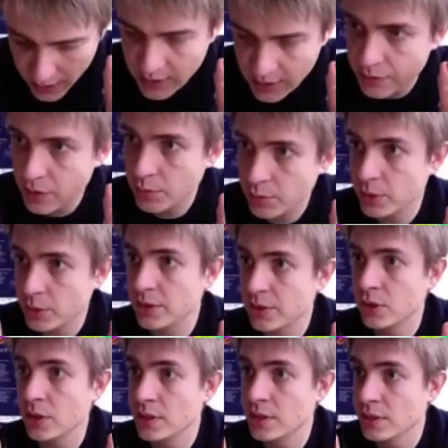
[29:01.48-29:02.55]
a different
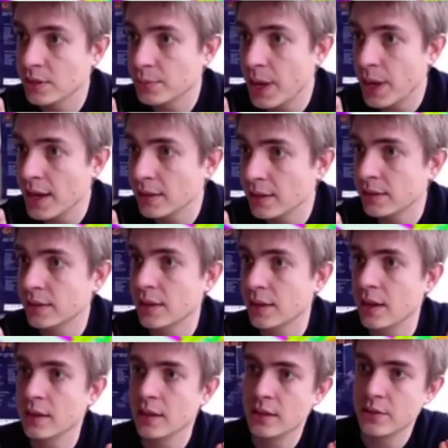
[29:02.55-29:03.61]
position in space
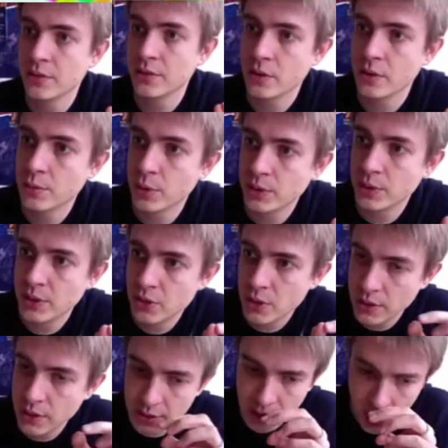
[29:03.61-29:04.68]
and a different position
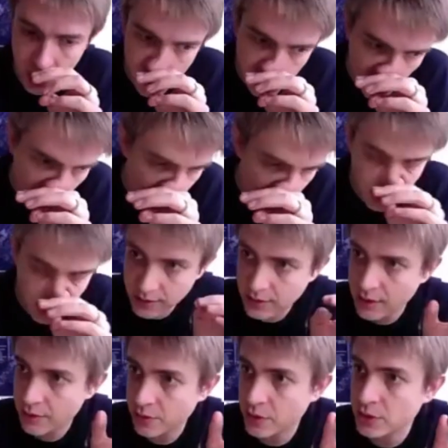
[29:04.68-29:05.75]
in time, at
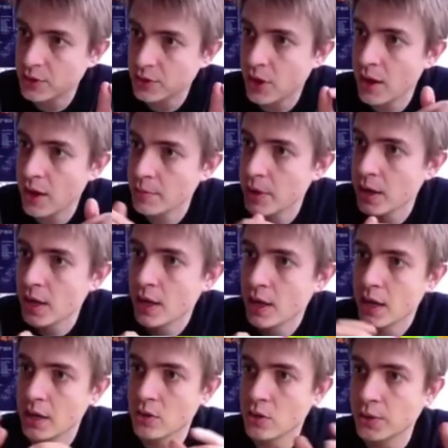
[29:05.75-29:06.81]
different time,
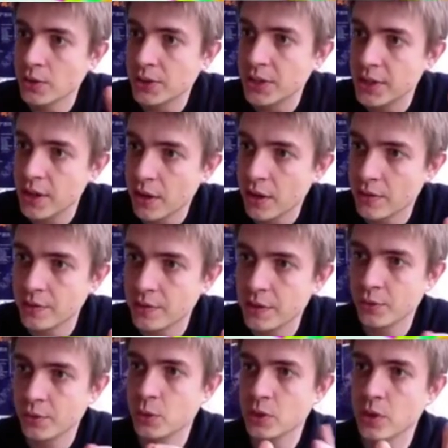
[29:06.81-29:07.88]
and you see
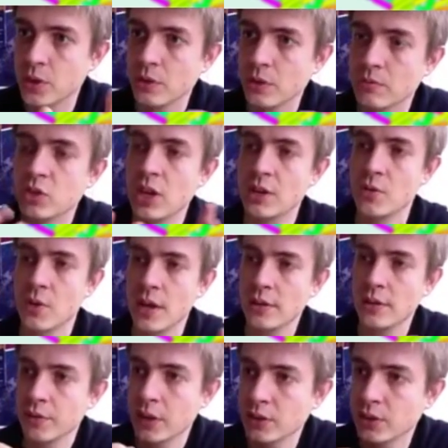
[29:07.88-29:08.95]
this would
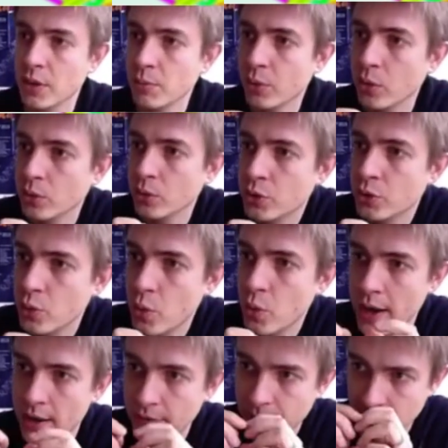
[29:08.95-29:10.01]
generate, for example, two
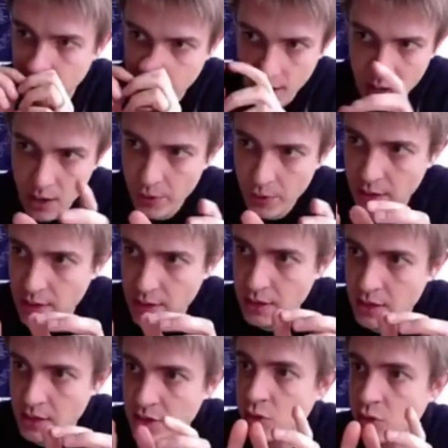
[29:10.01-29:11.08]
waves and how they
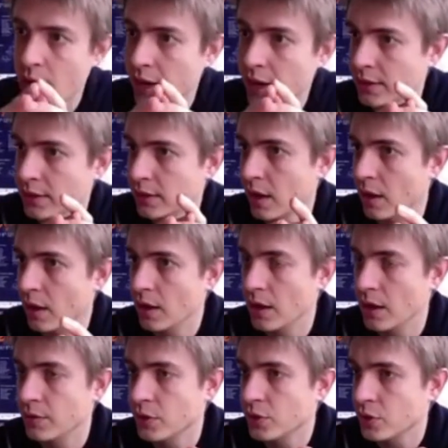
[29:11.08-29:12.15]
interact,
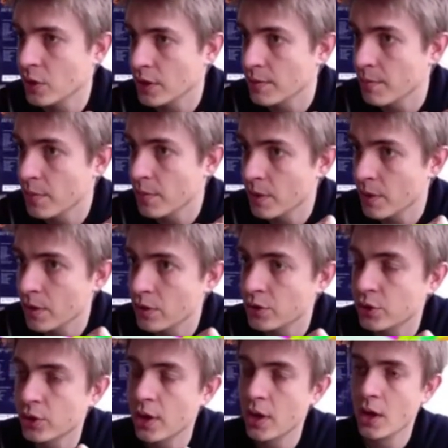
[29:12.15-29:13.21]
eventually
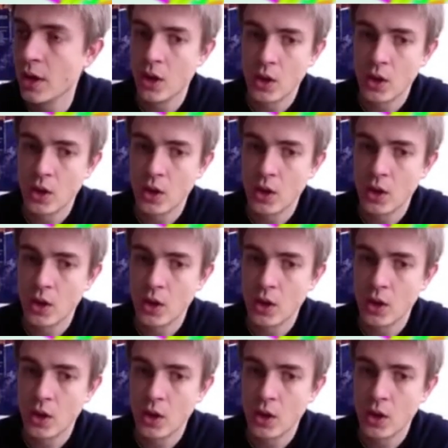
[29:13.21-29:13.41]
merge,